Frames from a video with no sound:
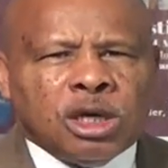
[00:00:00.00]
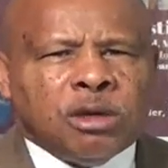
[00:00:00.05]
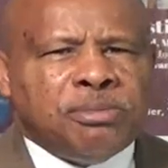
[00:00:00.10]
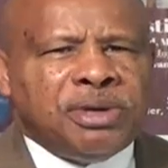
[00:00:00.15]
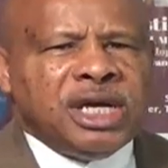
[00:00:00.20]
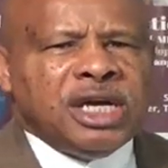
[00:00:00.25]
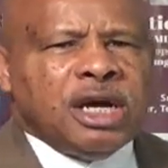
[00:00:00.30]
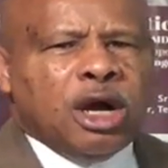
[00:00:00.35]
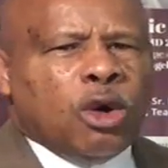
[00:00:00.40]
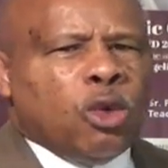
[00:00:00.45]

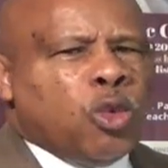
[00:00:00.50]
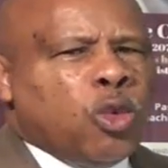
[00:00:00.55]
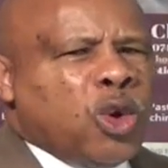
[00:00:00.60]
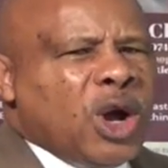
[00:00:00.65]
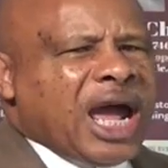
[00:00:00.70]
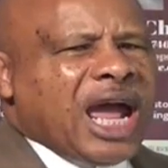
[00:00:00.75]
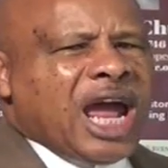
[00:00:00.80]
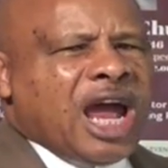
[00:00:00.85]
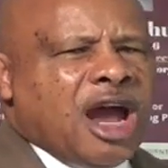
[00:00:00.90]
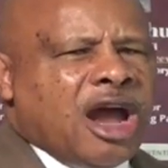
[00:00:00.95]
Be
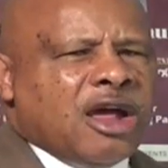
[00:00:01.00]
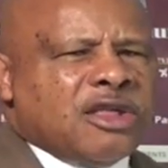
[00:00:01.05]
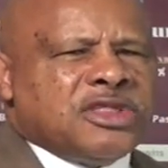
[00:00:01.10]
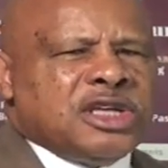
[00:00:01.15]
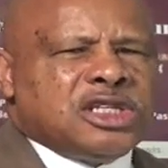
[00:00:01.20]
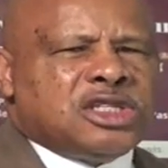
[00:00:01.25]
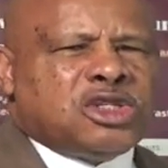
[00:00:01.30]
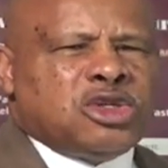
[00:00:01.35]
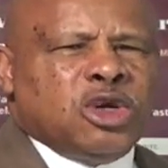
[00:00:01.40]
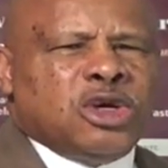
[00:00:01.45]
aware
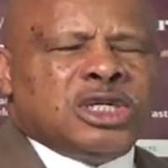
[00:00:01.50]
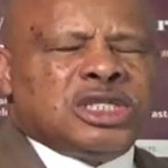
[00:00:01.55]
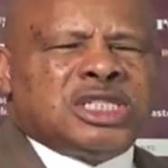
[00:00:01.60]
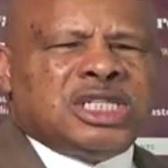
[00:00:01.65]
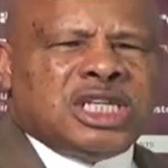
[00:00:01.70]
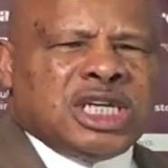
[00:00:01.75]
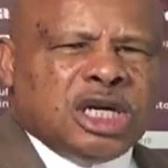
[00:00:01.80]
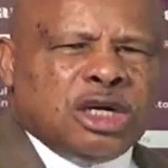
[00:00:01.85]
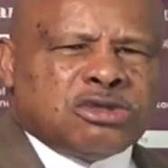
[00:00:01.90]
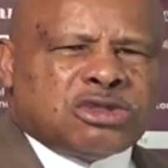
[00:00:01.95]
that you are
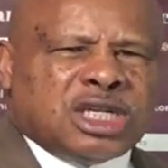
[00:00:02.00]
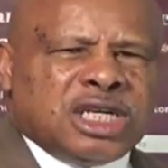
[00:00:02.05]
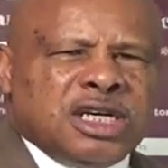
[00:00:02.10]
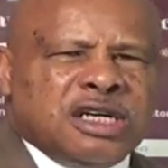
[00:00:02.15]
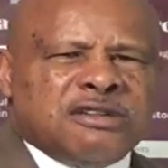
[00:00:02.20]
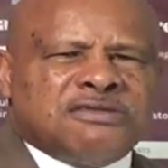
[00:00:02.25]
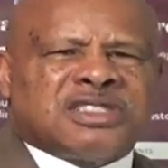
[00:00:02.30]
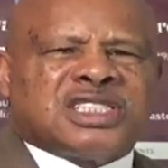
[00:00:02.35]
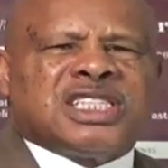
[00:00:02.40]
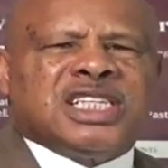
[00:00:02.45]
guilty
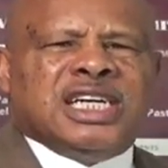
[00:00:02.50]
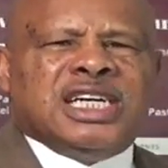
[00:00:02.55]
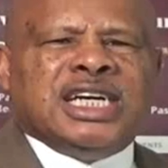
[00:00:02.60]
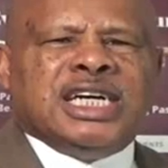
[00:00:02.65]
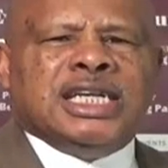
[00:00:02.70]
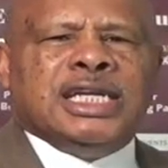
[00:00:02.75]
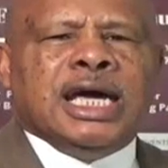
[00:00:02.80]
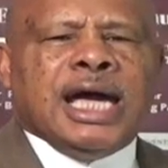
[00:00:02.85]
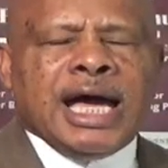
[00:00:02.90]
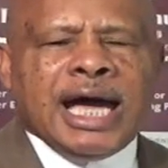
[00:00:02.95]
of
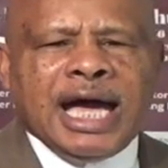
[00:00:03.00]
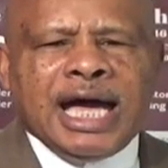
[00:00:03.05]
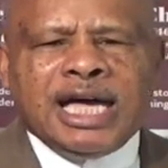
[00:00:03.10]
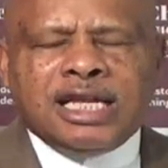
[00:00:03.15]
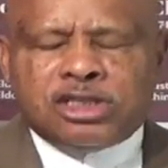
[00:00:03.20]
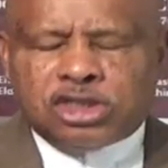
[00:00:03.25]
sin and